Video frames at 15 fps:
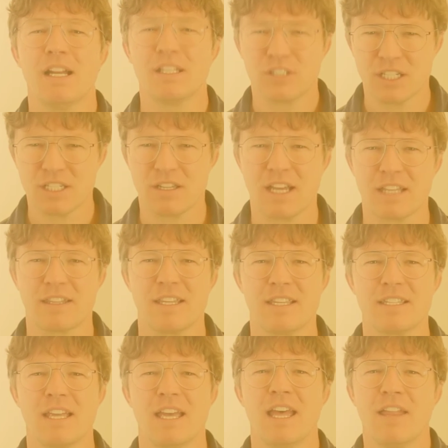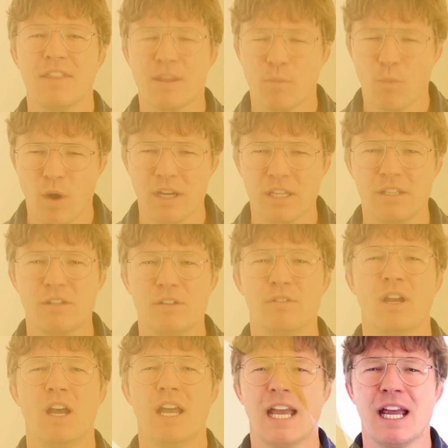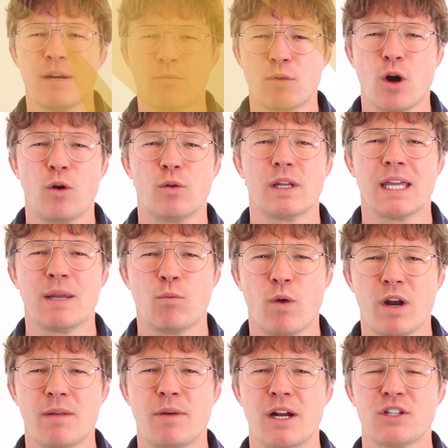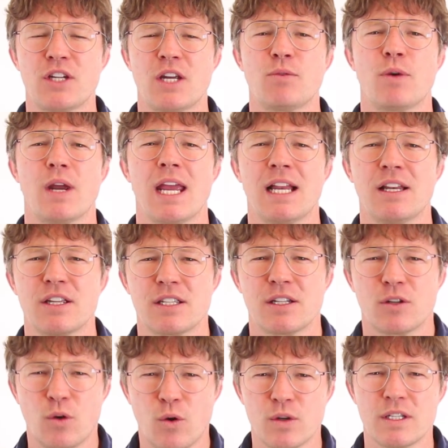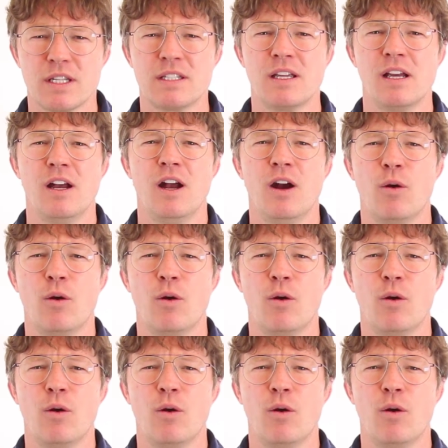just like this, then why don't you enroll in one of my general English courses?